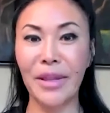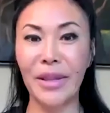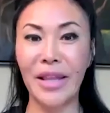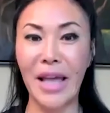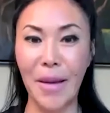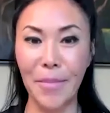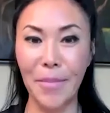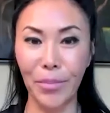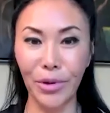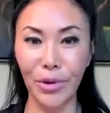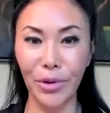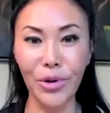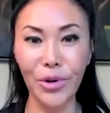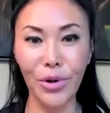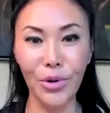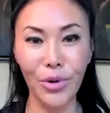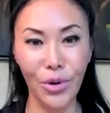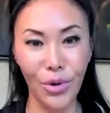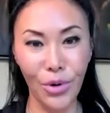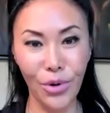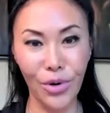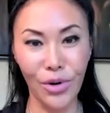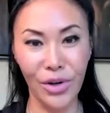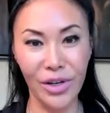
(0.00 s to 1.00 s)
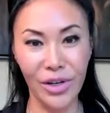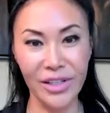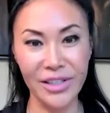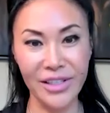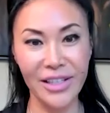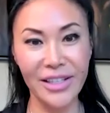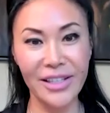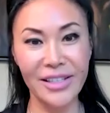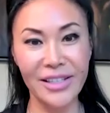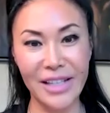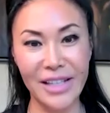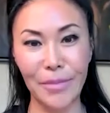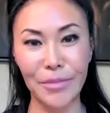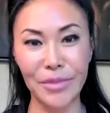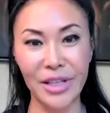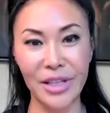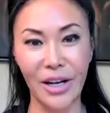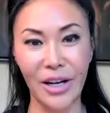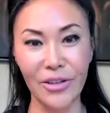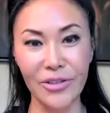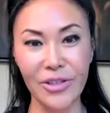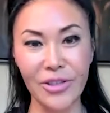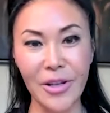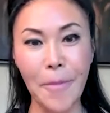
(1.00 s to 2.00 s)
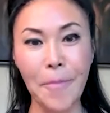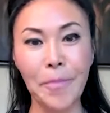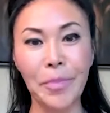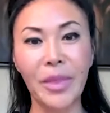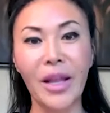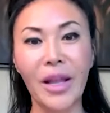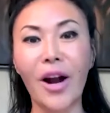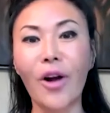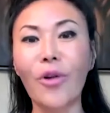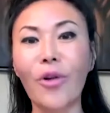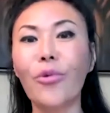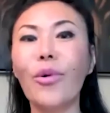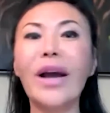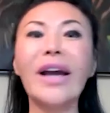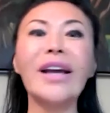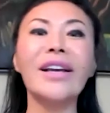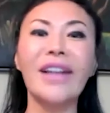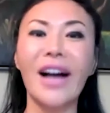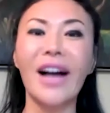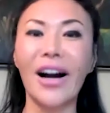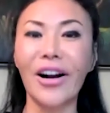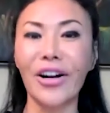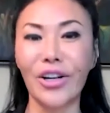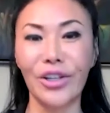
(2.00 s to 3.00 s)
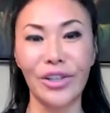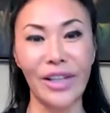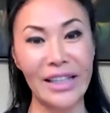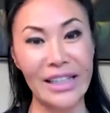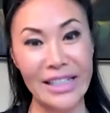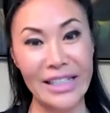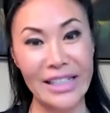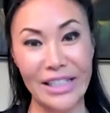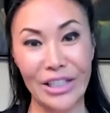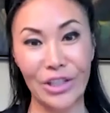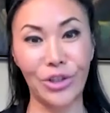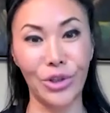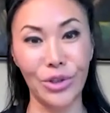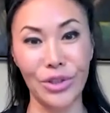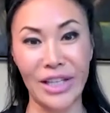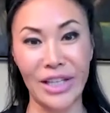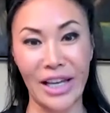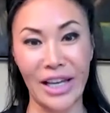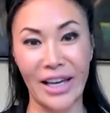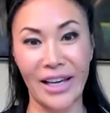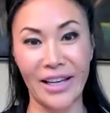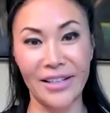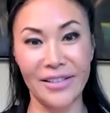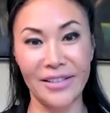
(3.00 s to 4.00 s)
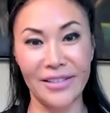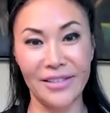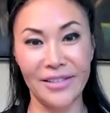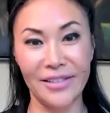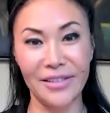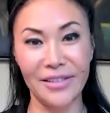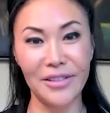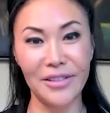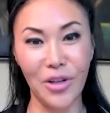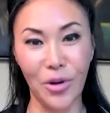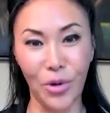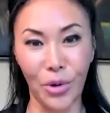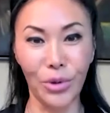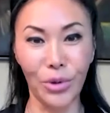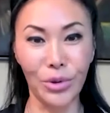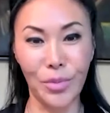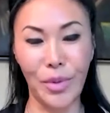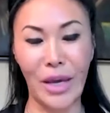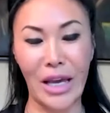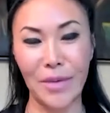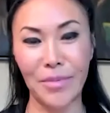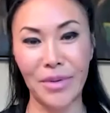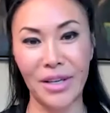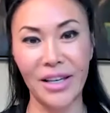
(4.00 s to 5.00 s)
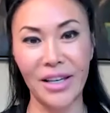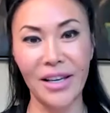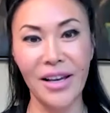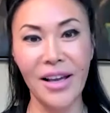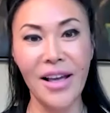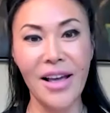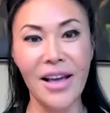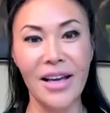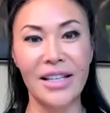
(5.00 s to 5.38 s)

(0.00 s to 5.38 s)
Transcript: But the umbilical cord stem cells are way younger than the 0 day old baby.